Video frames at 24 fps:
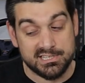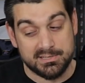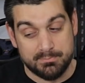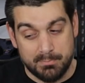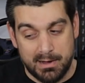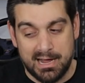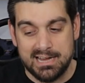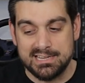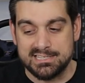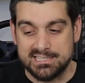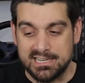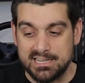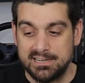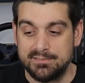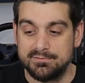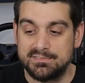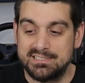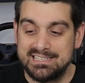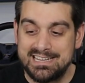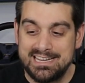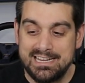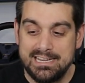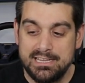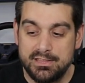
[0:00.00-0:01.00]
my set
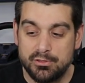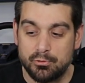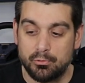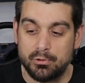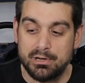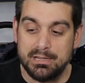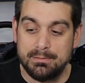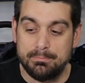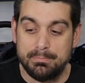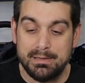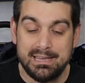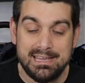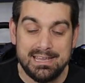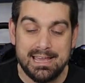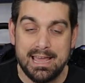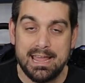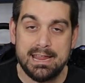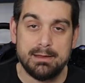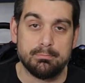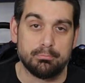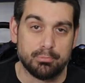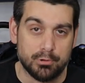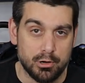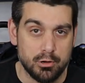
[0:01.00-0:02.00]
of
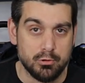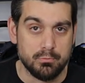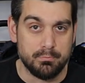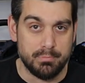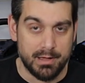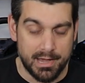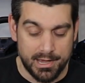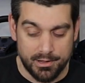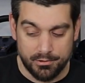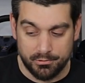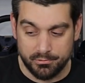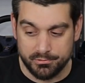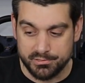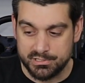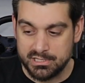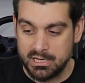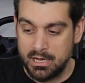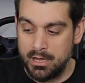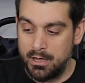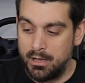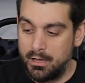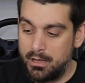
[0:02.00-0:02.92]
T3PA Pro pedals.